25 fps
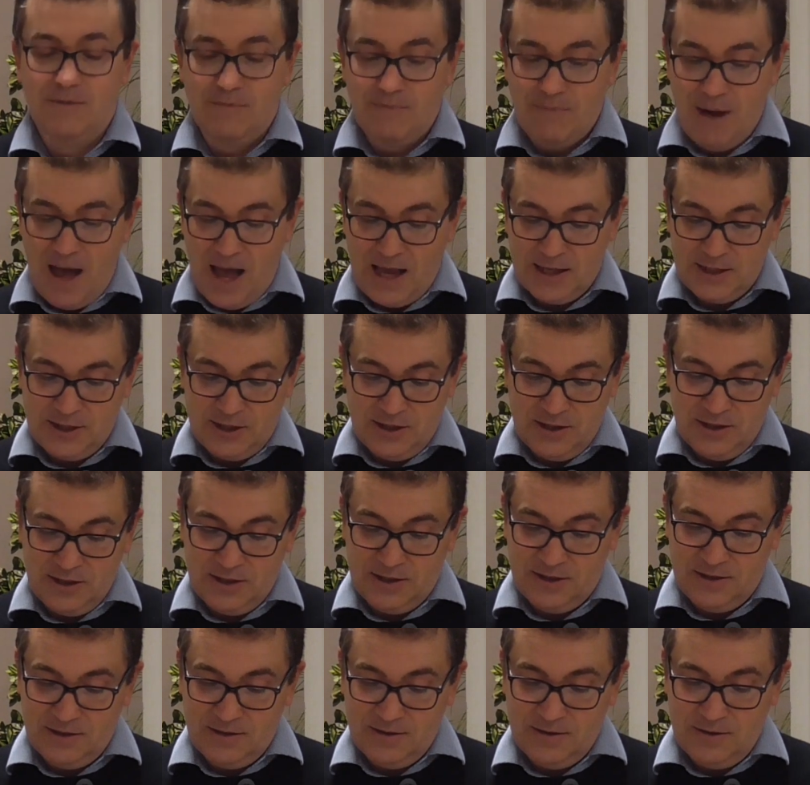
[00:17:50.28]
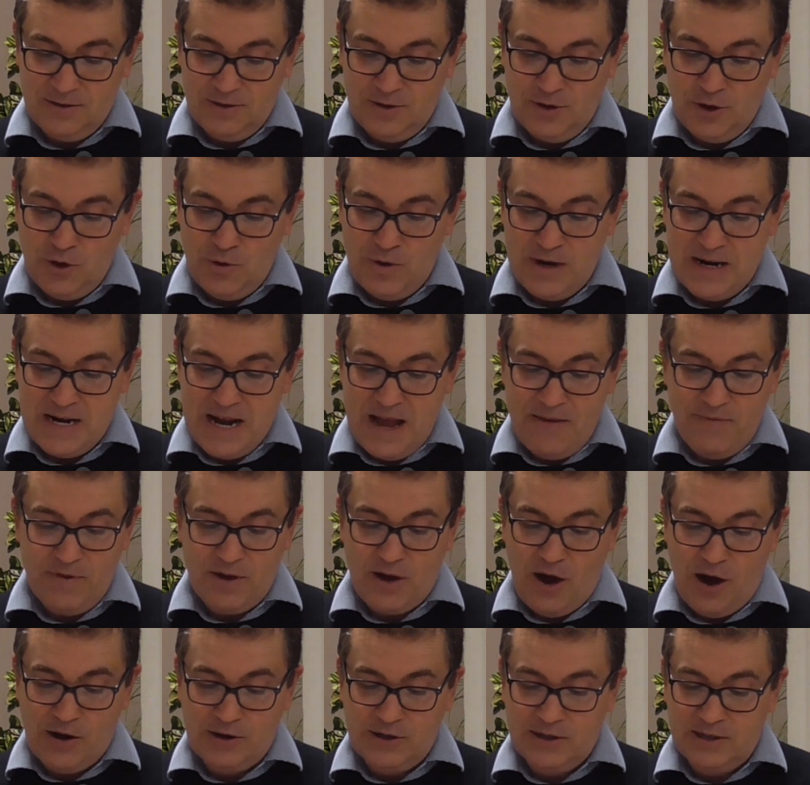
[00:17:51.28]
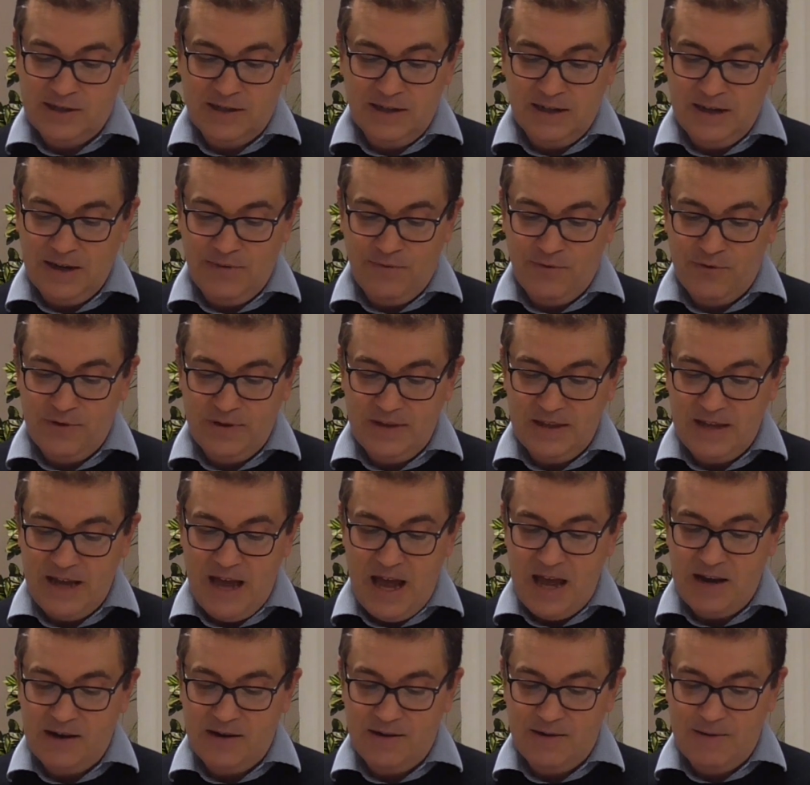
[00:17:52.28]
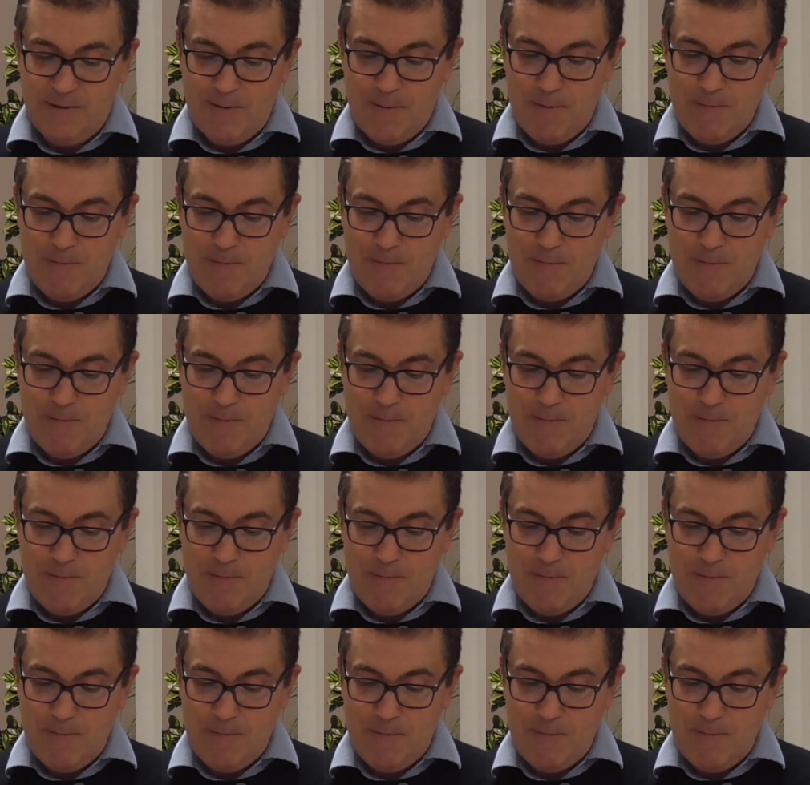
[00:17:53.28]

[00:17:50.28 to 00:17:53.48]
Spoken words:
masters who are never going to deliver in the end.